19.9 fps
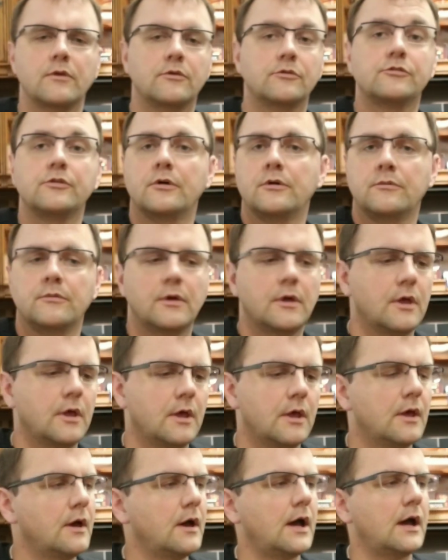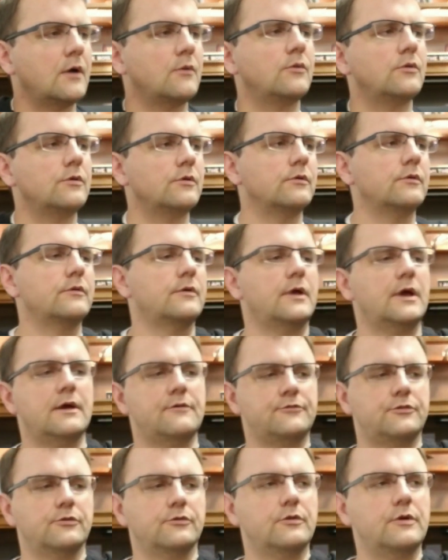So I will
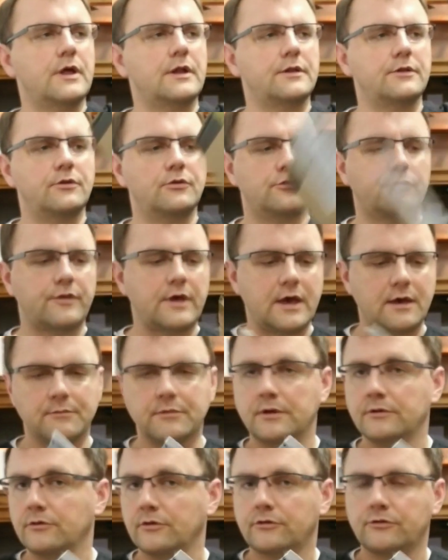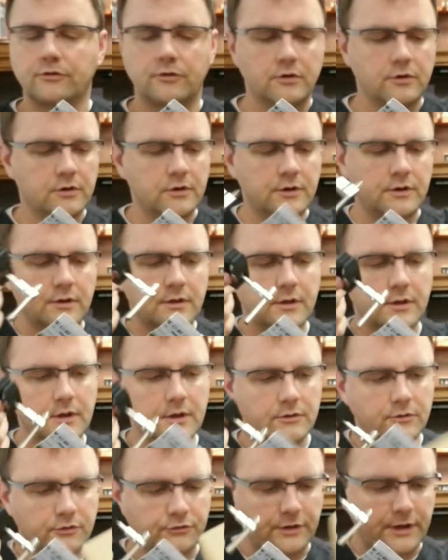have to learn how to use that, but it looks good.
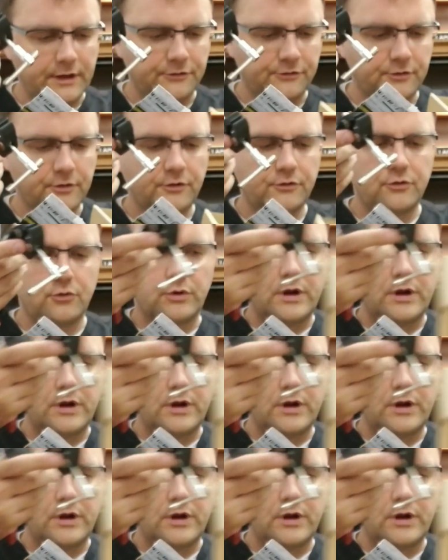Looks like it's going to do